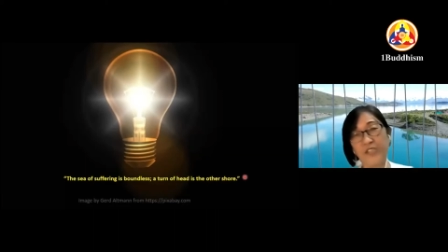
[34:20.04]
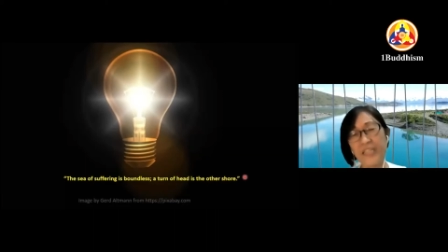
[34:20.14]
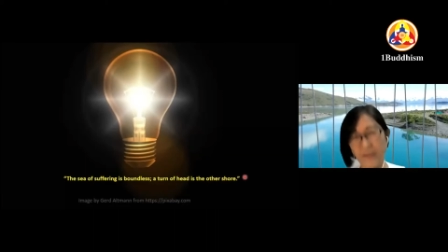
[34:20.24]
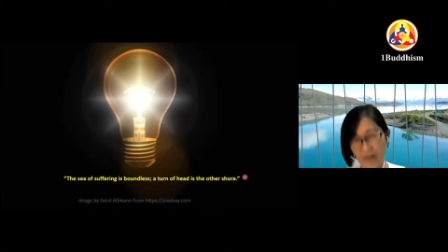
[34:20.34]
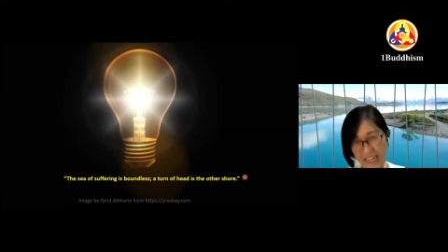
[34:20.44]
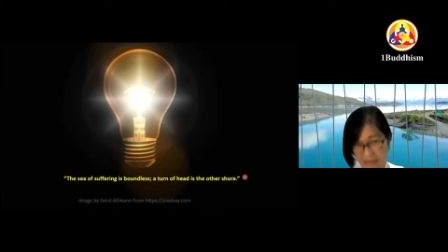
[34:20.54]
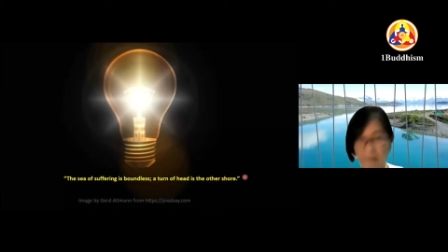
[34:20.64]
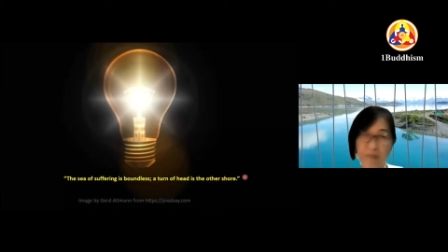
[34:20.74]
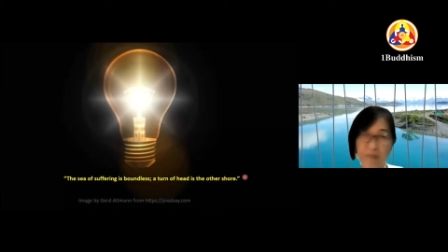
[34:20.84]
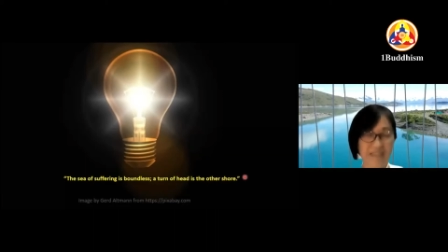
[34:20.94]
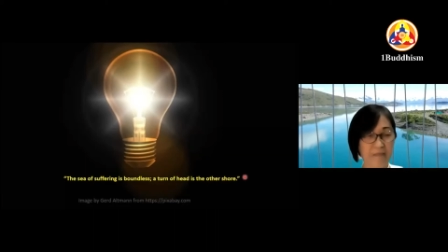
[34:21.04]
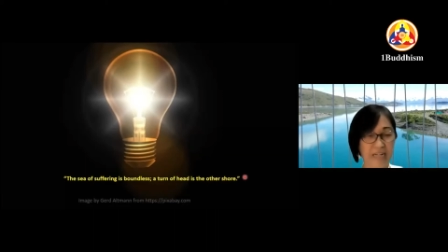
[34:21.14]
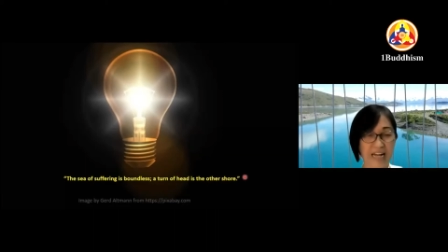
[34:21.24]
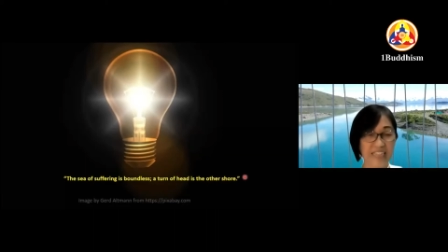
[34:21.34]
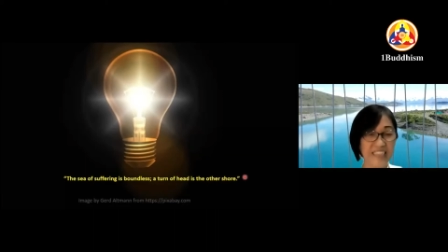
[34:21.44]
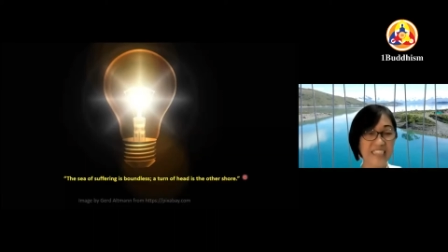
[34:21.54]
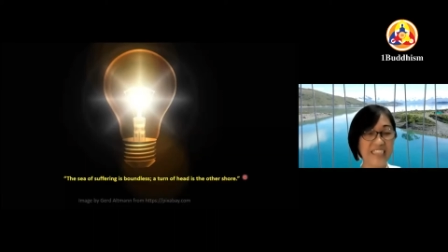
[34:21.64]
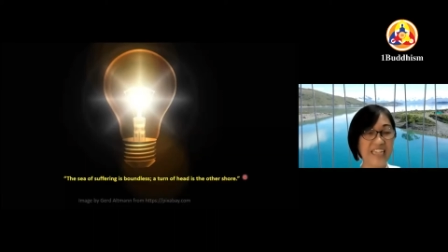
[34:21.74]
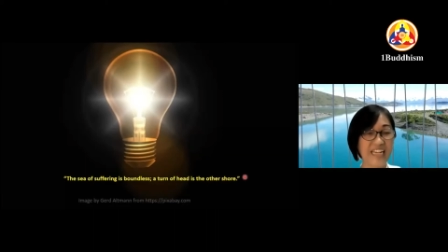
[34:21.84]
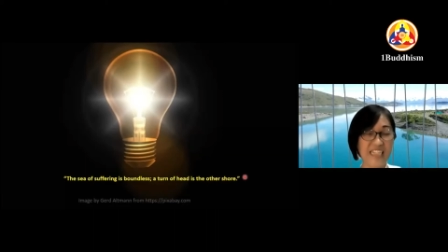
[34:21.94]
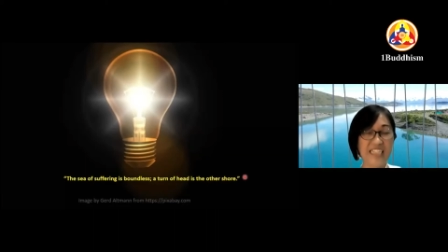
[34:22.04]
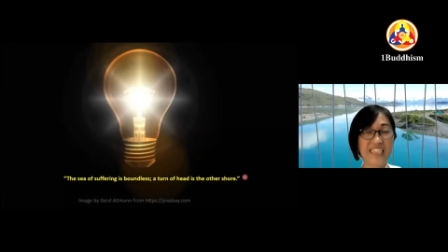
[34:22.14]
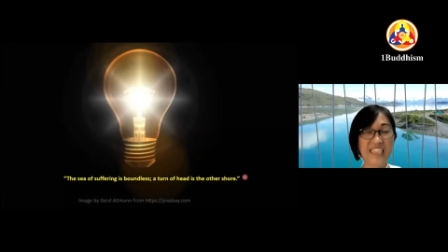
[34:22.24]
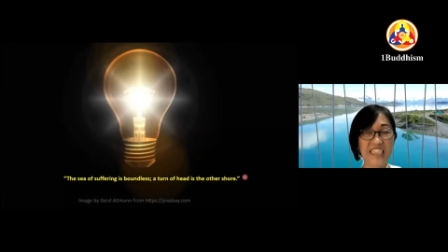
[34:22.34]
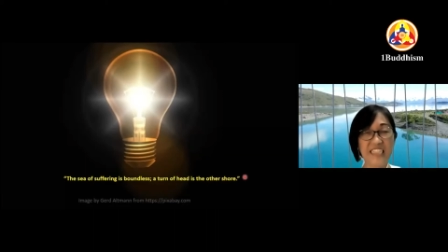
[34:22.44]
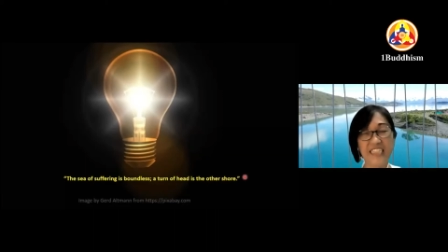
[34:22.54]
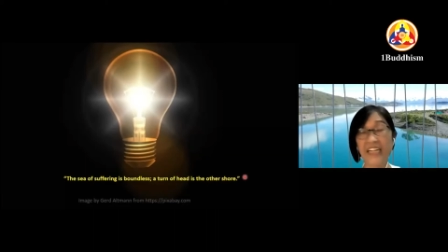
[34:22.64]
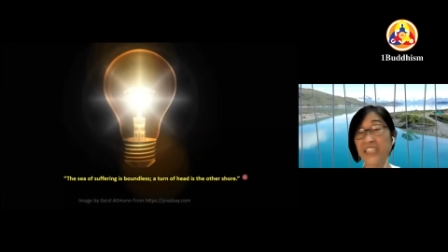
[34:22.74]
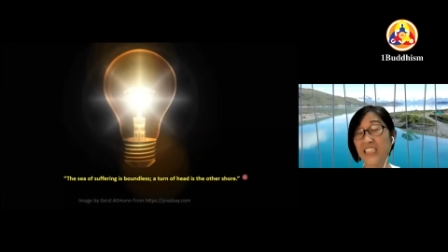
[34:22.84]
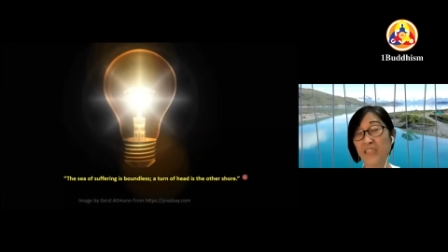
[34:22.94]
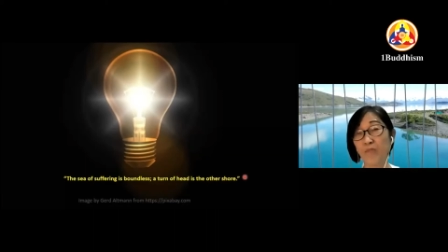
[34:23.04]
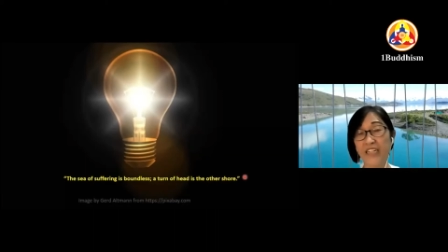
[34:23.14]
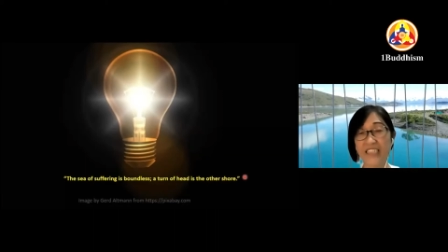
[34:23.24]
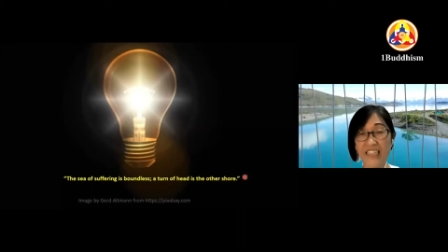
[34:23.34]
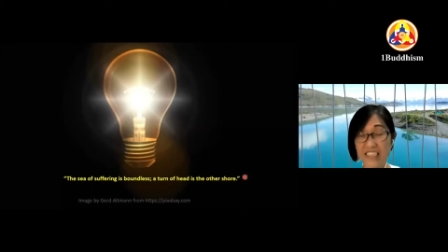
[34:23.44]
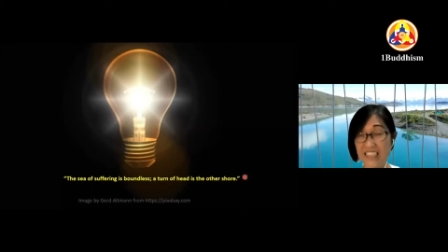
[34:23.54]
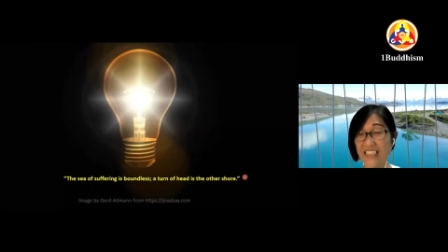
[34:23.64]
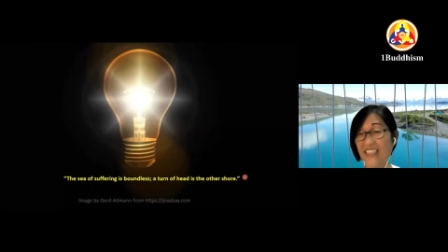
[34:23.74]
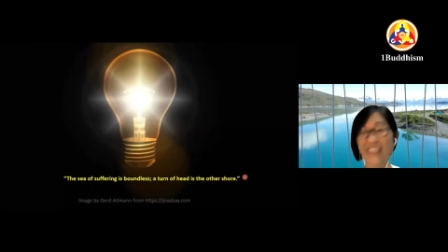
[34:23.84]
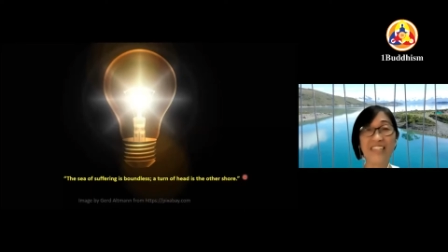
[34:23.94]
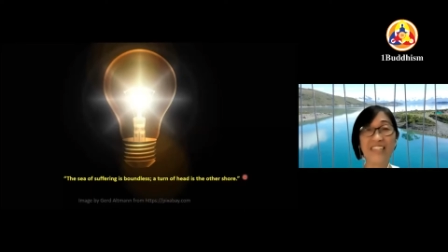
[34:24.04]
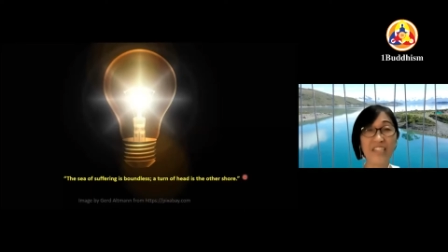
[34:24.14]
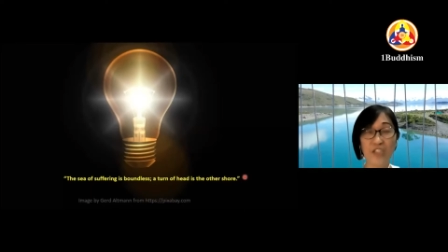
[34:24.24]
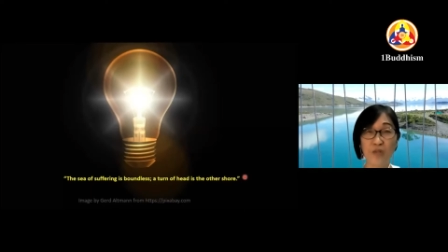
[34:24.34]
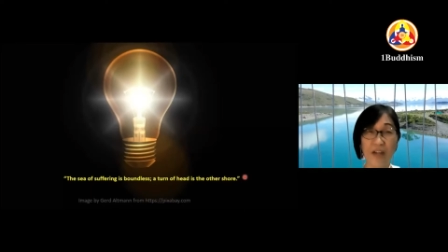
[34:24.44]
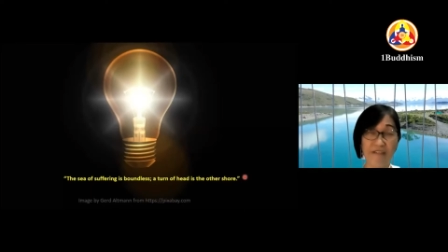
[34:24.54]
it's really simple, but I didn't say it is easy. Neither did the Buddha say it's easy. You need to have